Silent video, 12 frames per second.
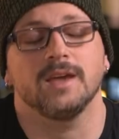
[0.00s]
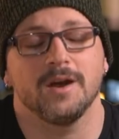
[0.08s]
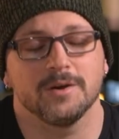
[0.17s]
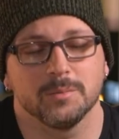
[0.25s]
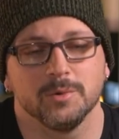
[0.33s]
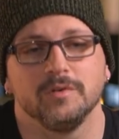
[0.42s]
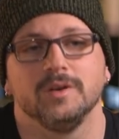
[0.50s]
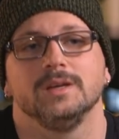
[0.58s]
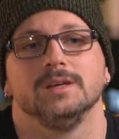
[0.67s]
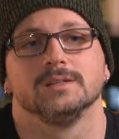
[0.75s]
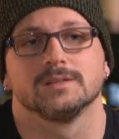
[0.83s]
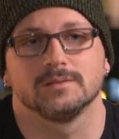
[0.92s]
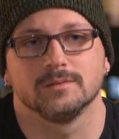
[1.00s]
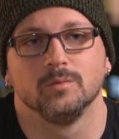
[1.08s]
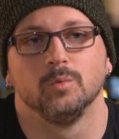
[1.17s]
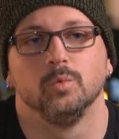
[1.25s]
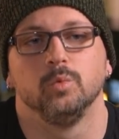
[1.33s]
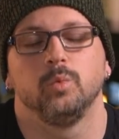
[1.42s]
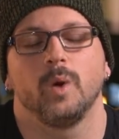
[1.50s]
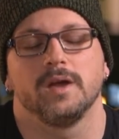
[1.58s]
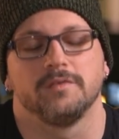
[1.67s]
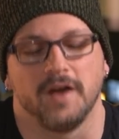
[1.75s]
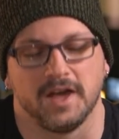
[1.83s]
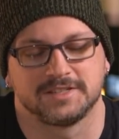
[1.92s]
Character movement is way
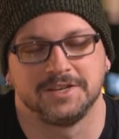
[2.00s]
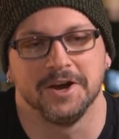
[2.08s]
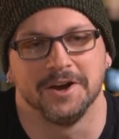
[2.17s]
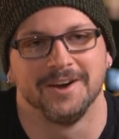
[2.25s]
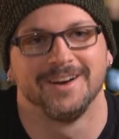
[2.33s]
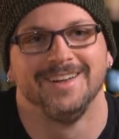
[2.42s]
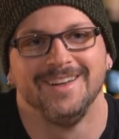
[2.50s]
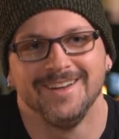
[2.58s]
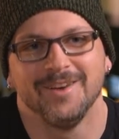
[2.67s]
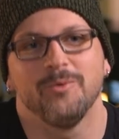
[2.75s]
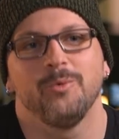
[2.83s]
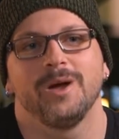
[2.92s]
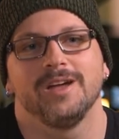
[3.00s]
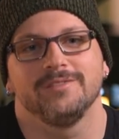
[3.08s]
faster, way